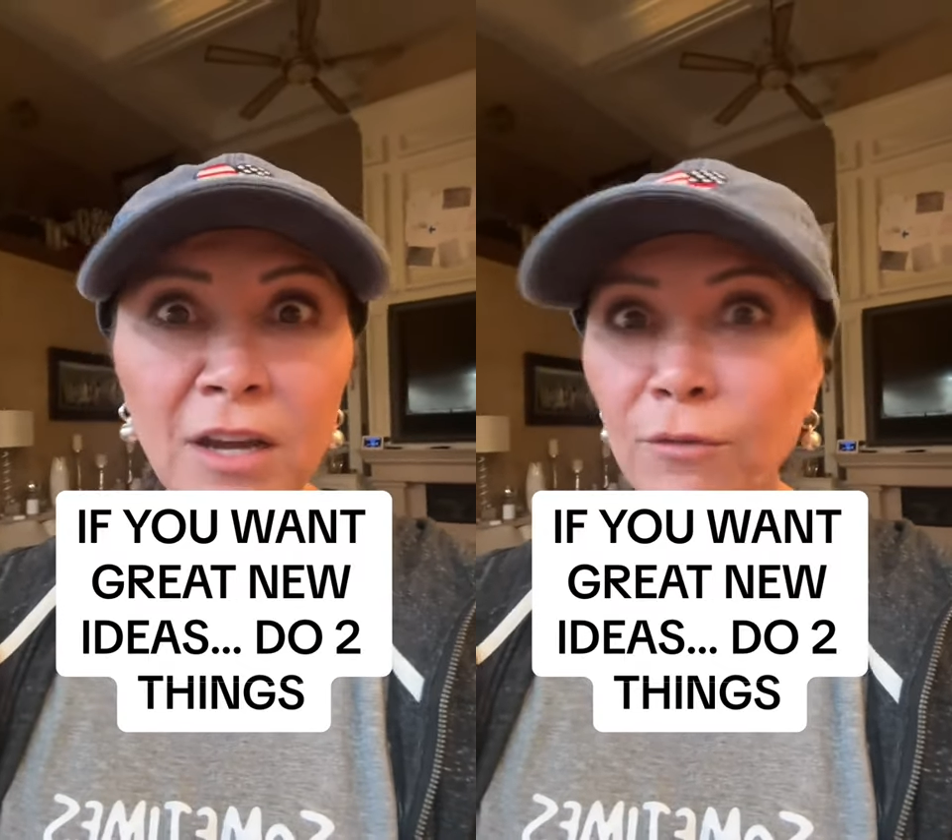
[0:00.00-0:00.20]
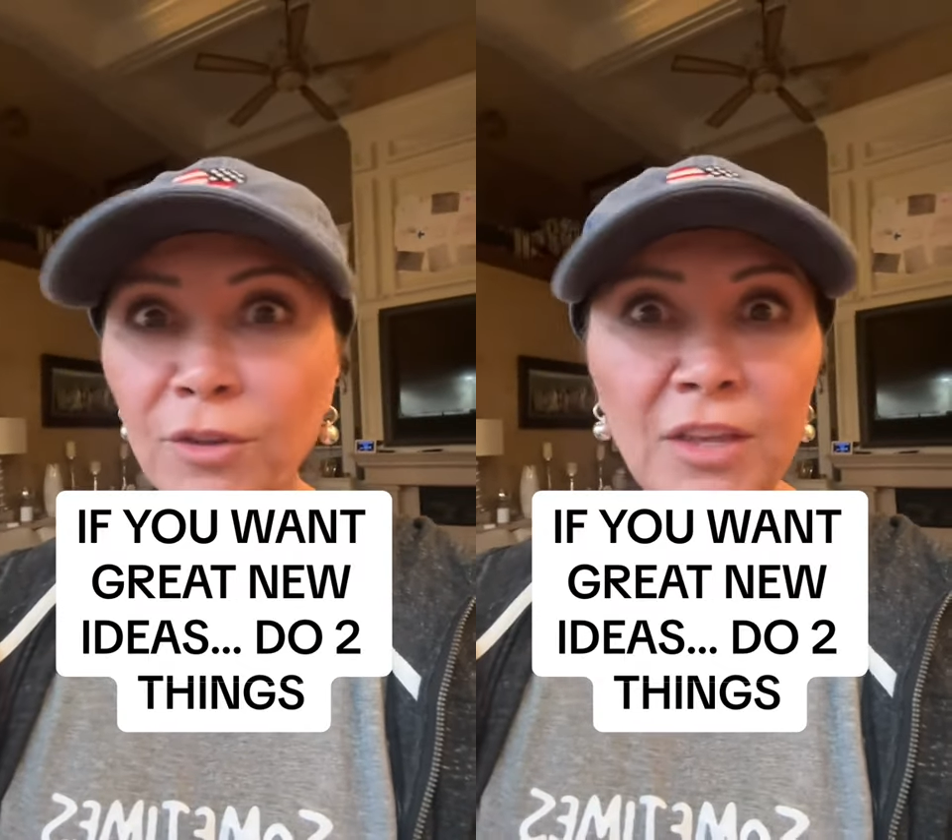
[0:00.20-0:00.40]

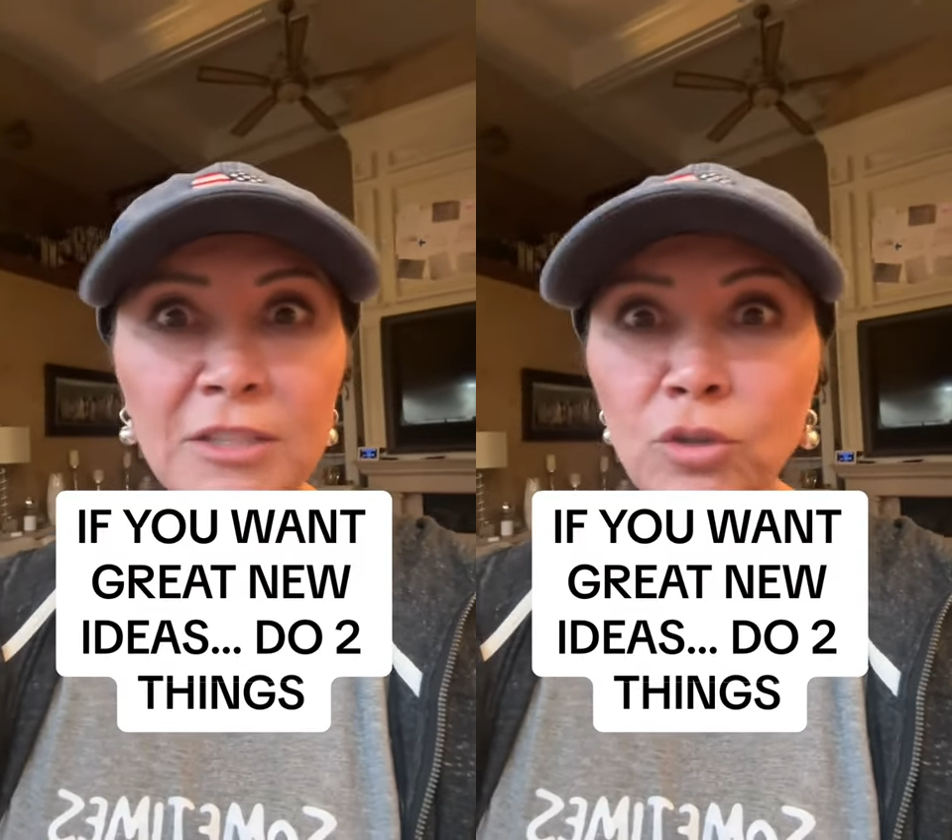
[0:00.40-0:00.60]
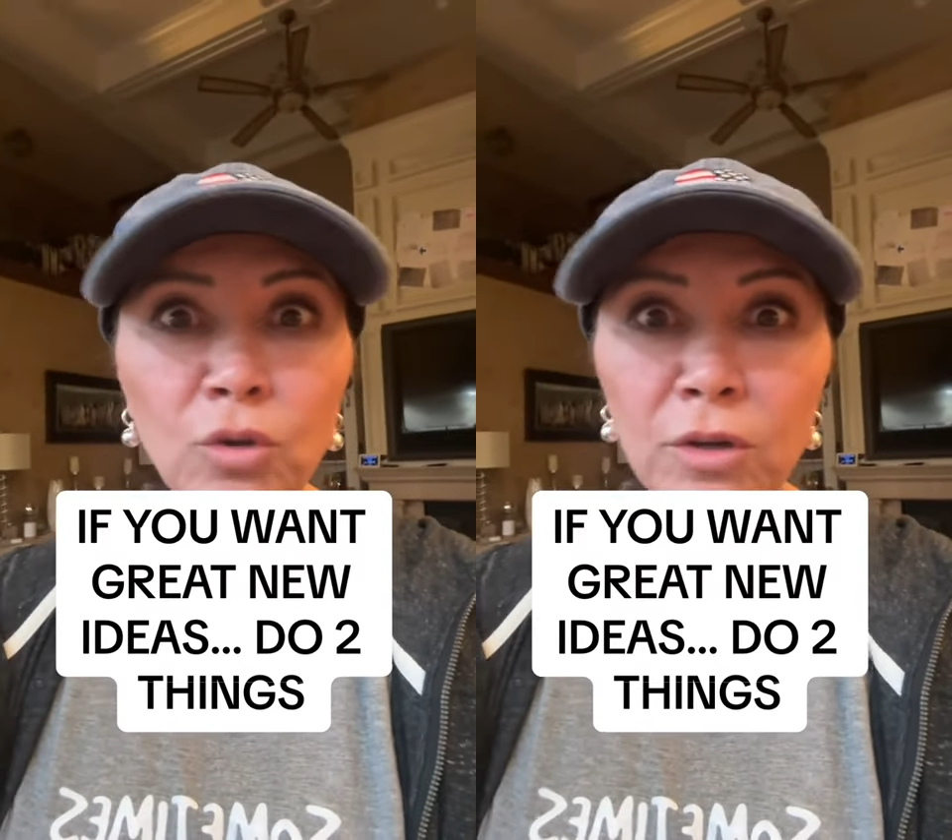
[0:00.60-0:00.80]
for things
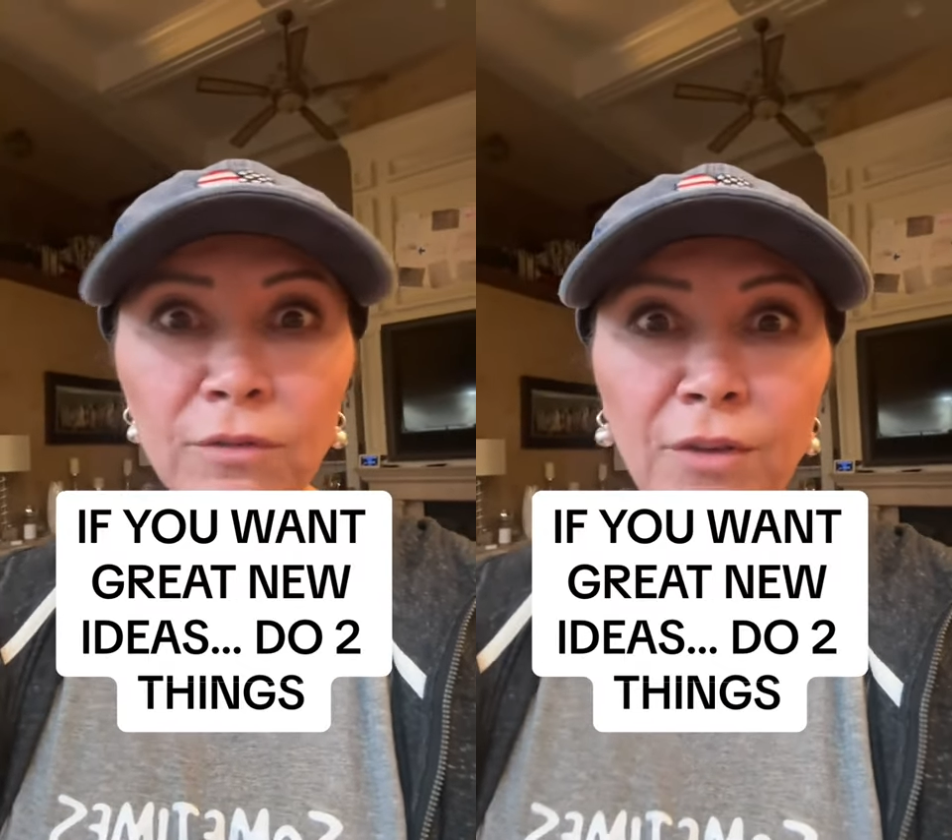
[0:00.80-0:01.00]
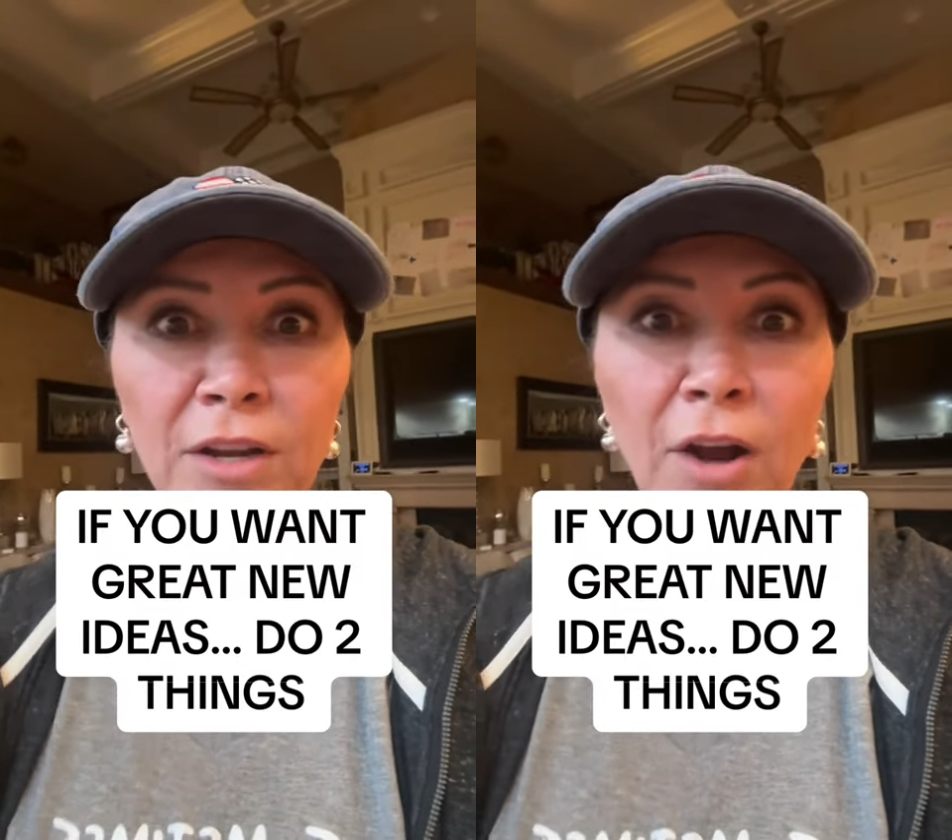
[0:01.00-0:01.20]
you couldn't
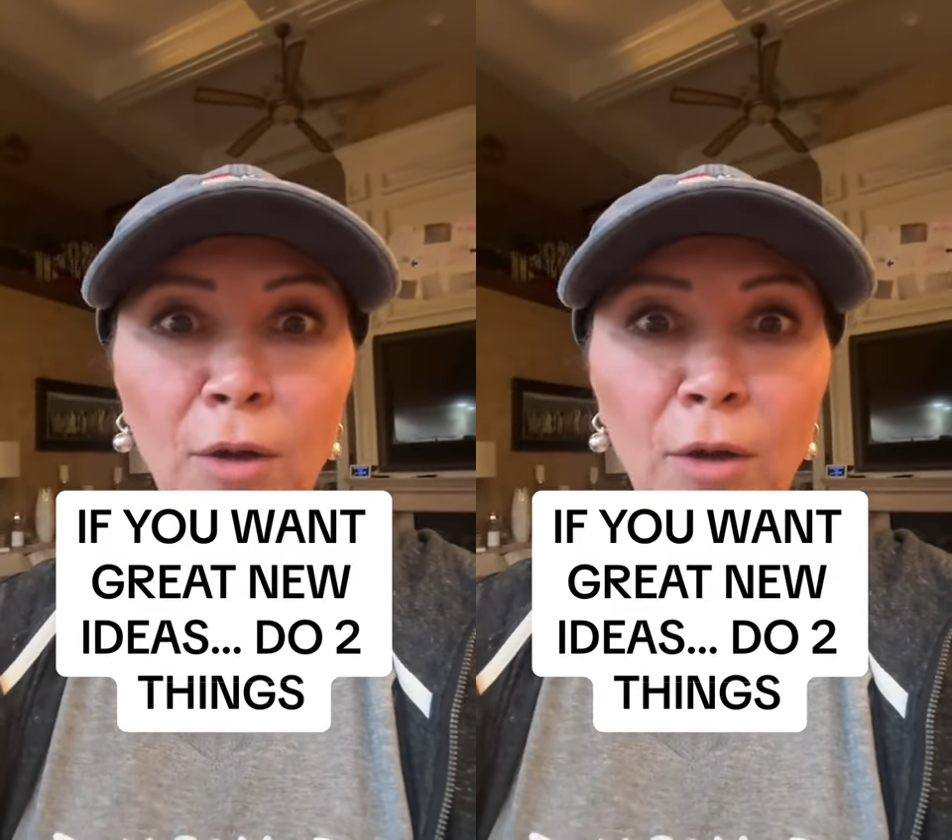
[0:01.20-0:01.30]
figure out